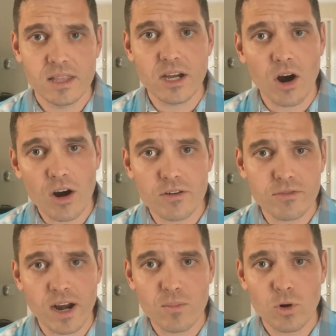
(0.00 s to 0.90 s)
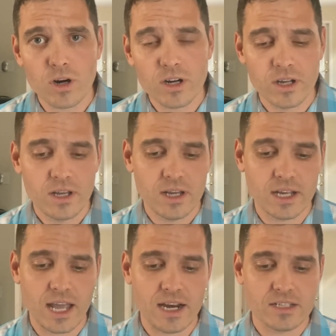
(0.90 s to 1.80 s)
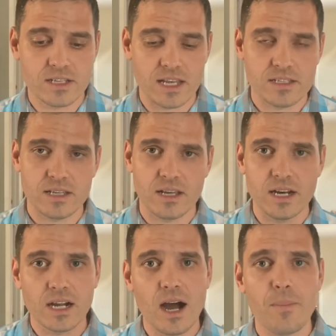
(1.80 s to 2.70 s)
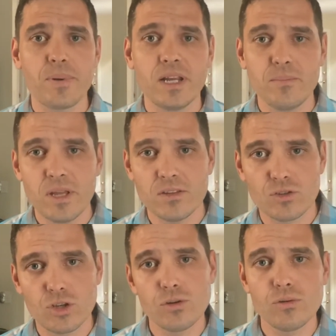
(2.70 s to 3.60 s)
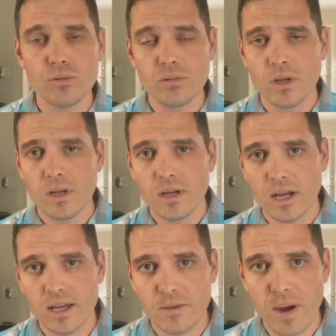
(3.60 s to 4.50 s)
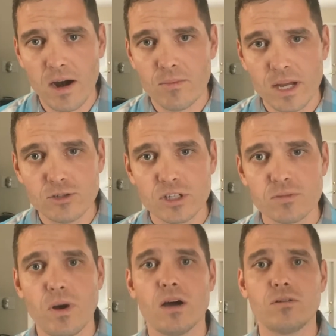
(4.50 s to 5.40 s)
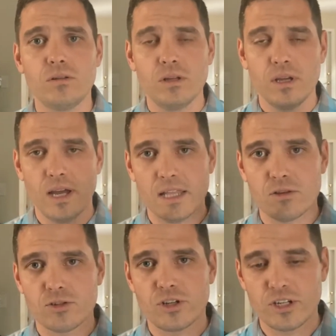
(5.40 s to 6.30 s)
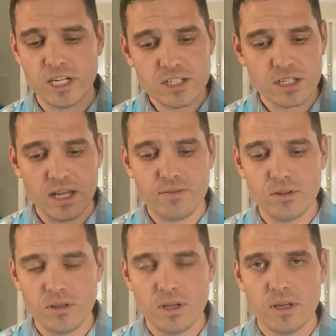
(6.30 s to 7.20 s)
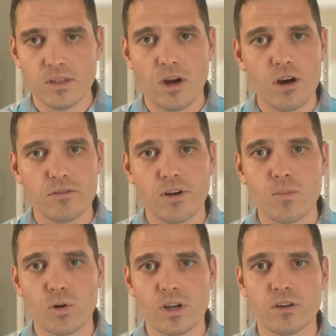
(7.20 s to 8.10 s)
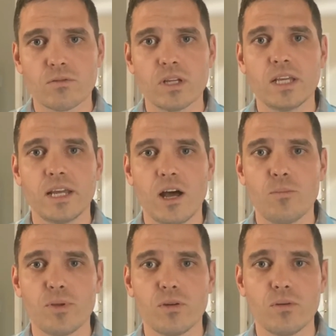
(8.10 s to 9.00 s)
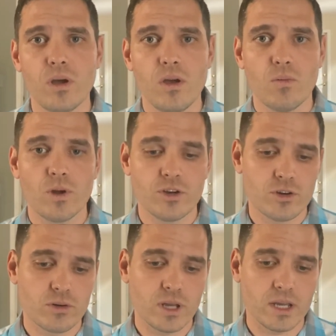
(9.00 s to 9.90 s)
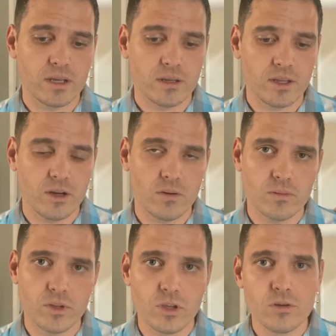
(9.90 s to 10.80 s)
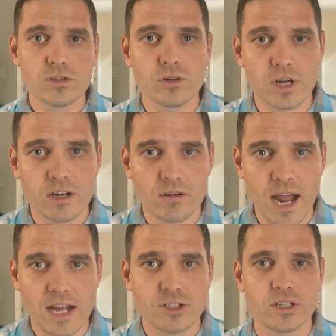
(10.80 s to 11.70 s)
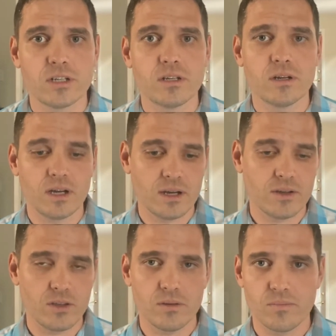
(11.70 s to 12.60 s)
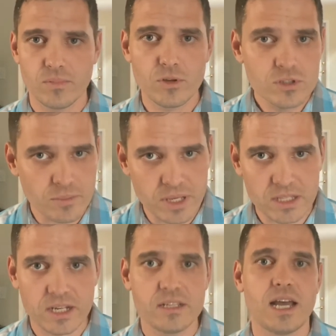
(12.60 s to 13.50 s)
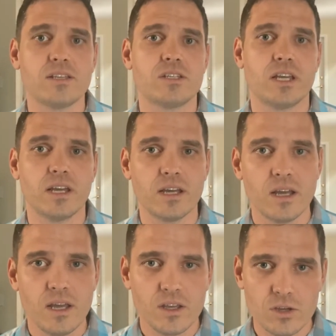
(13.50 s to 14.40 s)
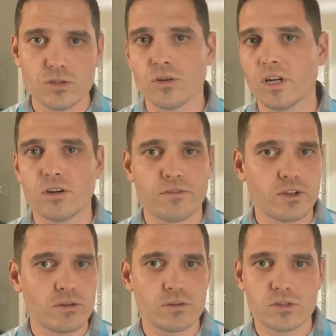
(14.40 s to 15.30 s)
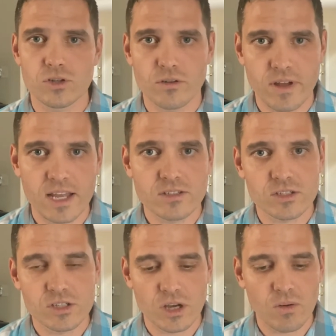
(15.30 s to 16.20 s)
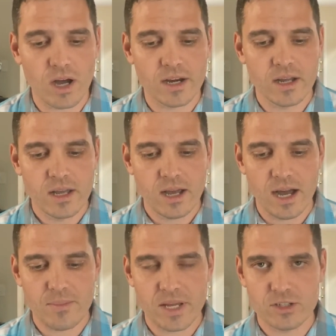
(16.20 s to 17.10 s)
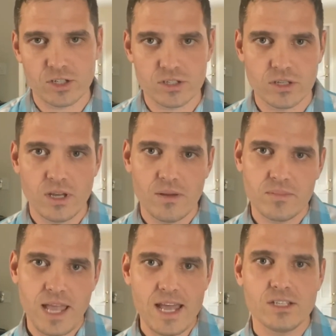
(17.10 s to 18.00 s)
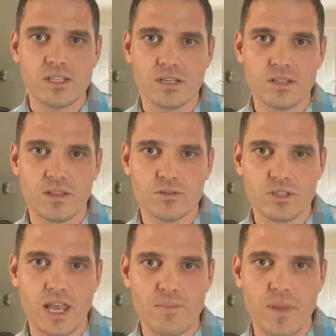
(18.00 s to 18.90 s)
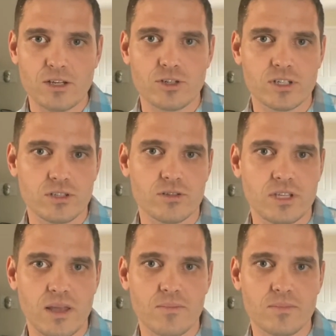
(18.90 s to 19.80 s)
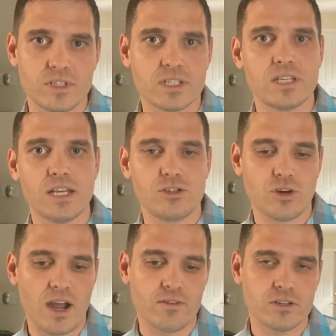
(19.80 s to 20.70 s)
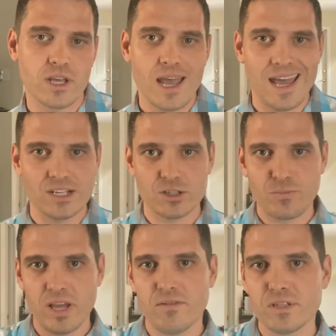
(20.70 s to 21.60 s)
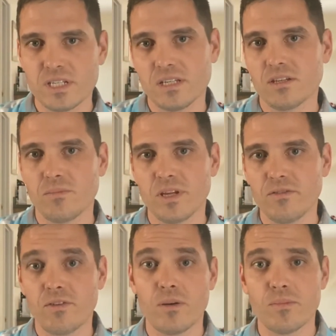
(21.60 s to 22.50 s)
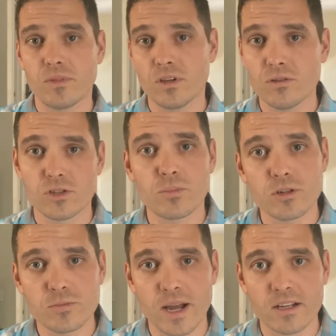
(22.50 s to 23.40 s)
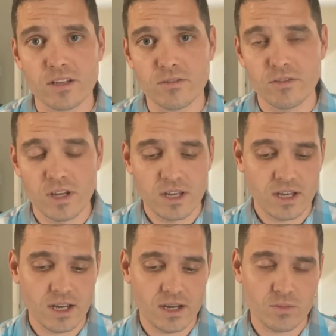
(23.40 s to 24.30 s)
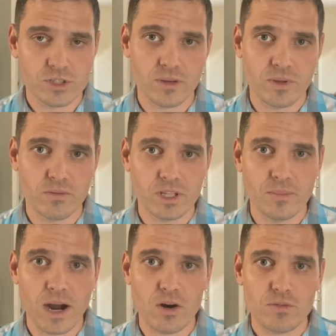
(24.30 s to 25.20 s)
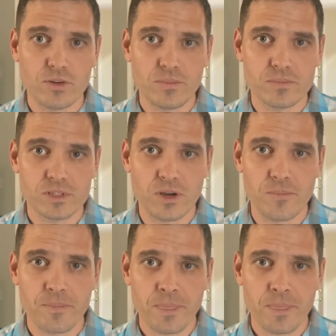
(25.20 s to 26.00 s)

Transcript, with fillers: the heart framework again as, as a, an accompaniment to uh, the pirate metrics model at their strategic level the heart framework can really help you when you're doing you know user interaction uh, usability testing user interviews surveys and so on um, it just takes the those same metrics those same success drivers and just pivots it to be from the user perspective uh, which can be really powerful so